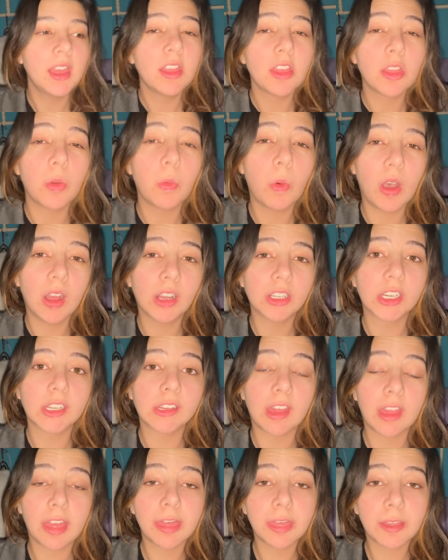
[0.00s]
the watch is
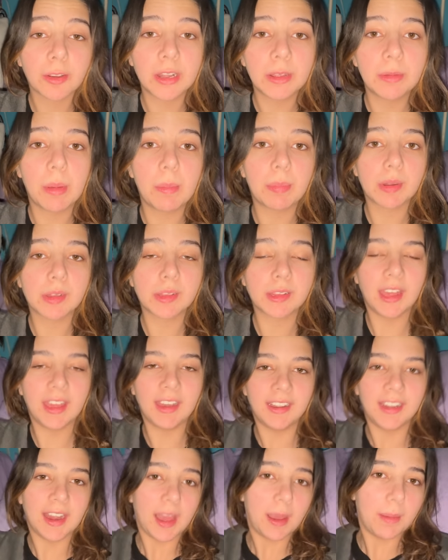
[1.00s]
at
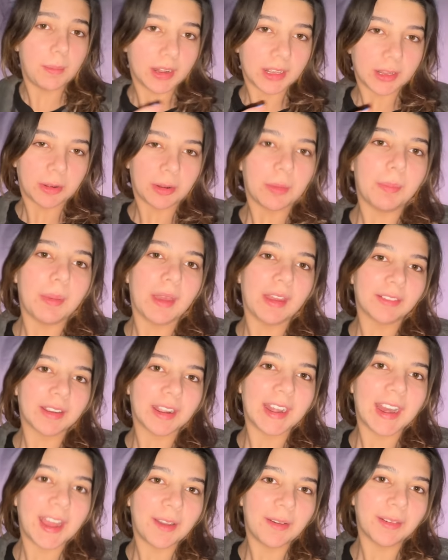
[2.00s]
31%. I'm gonna go to bed
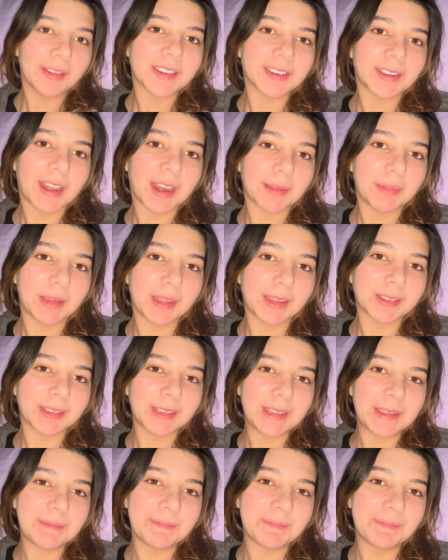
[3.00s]
right now and track my sleep.